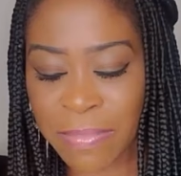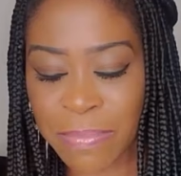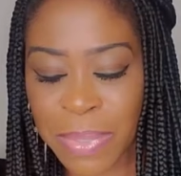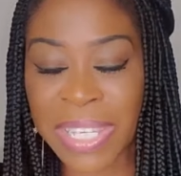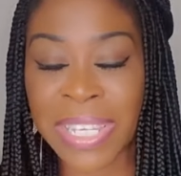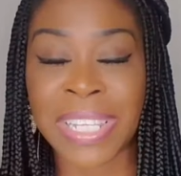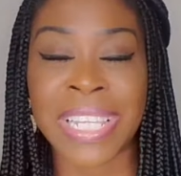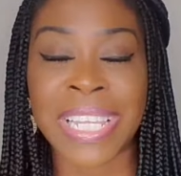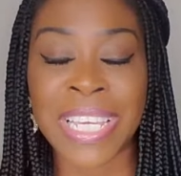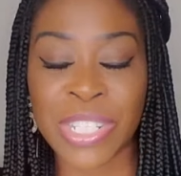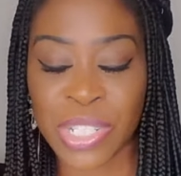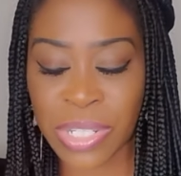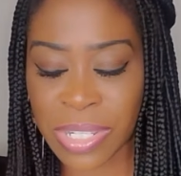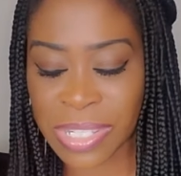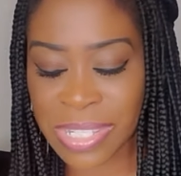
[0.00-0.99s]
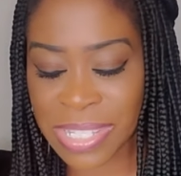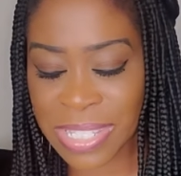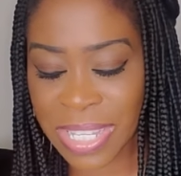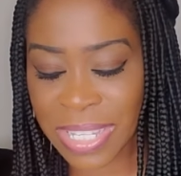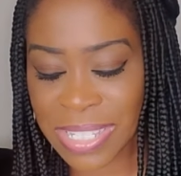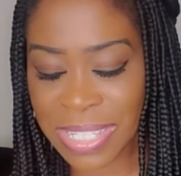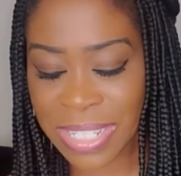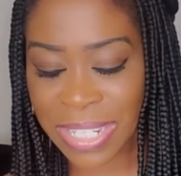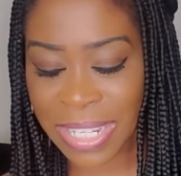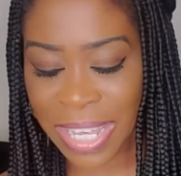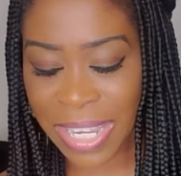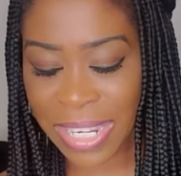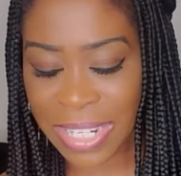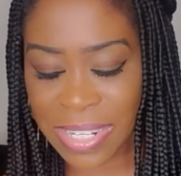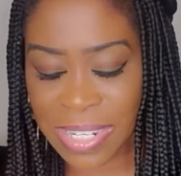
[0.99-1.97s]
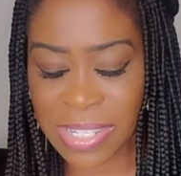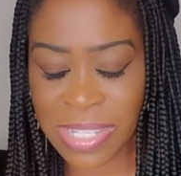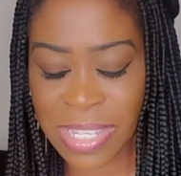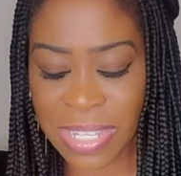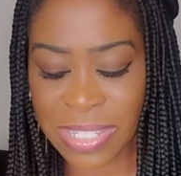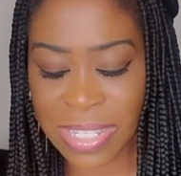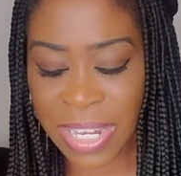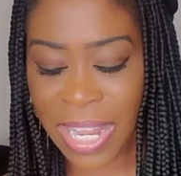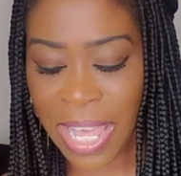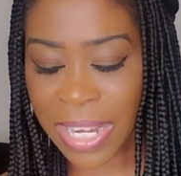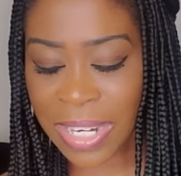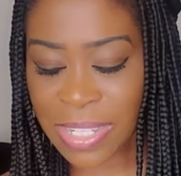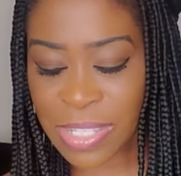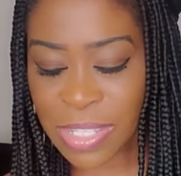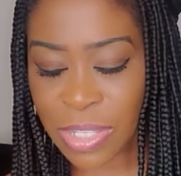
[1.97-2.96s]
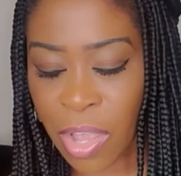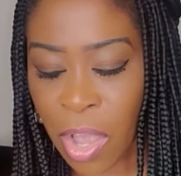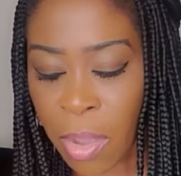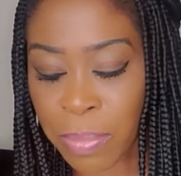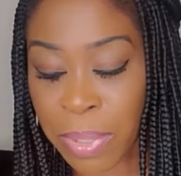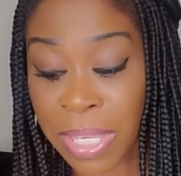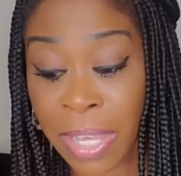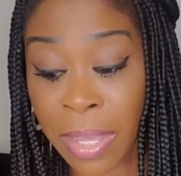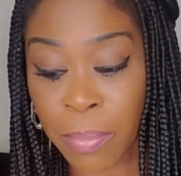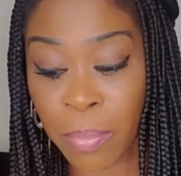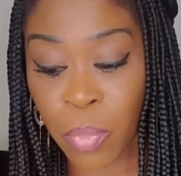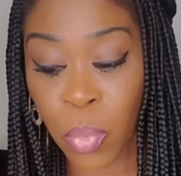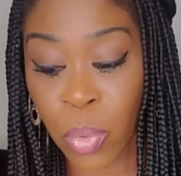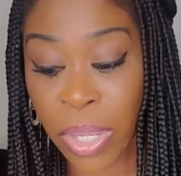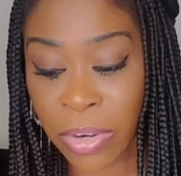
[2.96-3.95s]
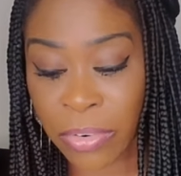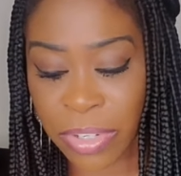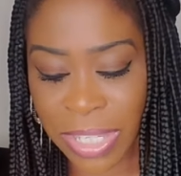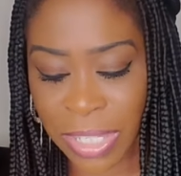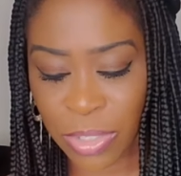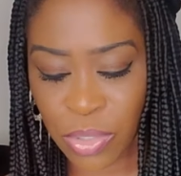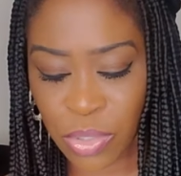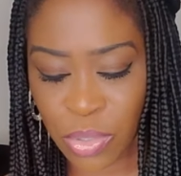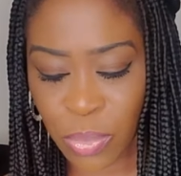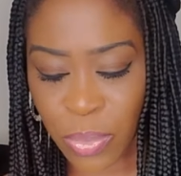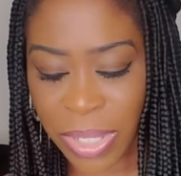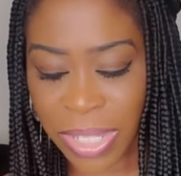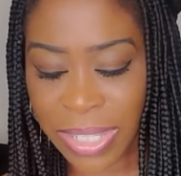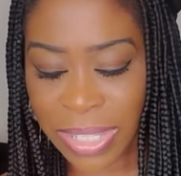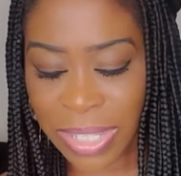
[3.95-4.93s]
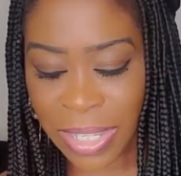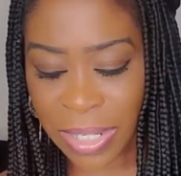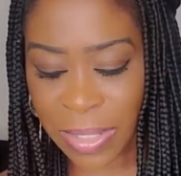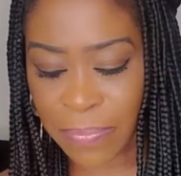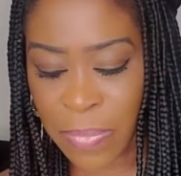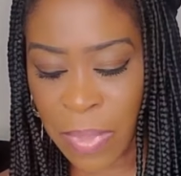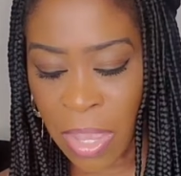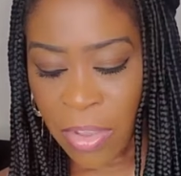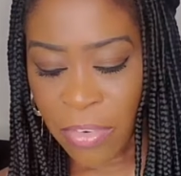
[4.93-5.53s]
gave me Galatians 6:9, and it says, let us not become weary in doing good,